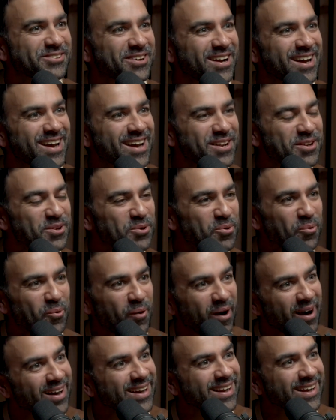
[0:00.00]
right you
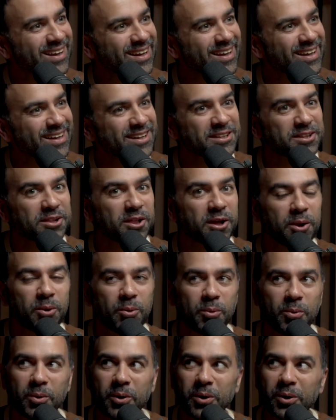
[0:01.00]
walk in and like
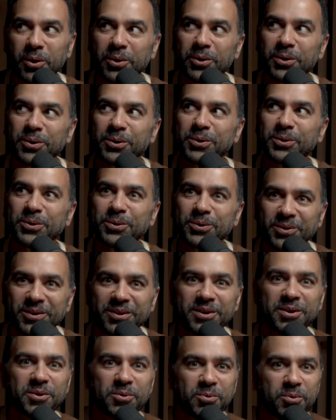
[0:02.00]
whoa
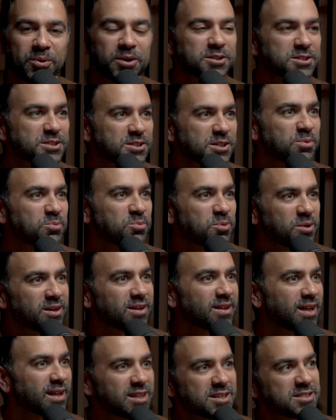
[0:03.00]
we're somewhere
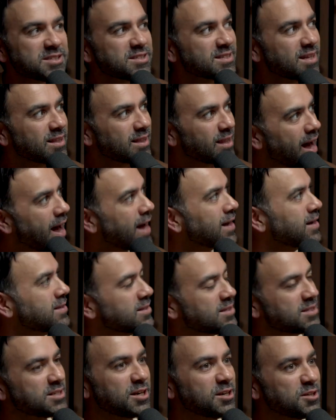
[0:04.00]
like this is
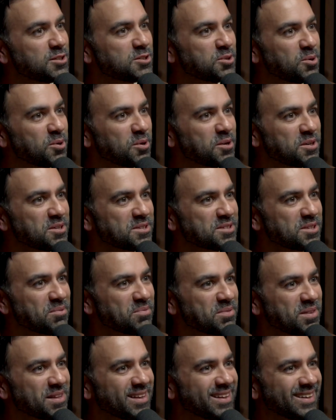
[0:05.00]
Aladdin's territory yeah, or
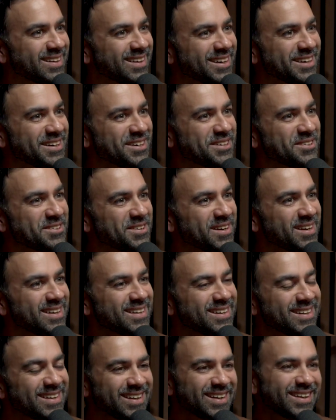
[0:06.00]
something. Yeah. Right?
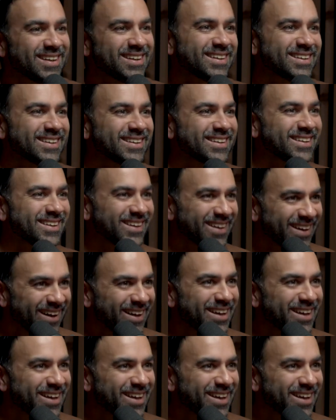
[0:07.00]
We're border crossing. Yeah,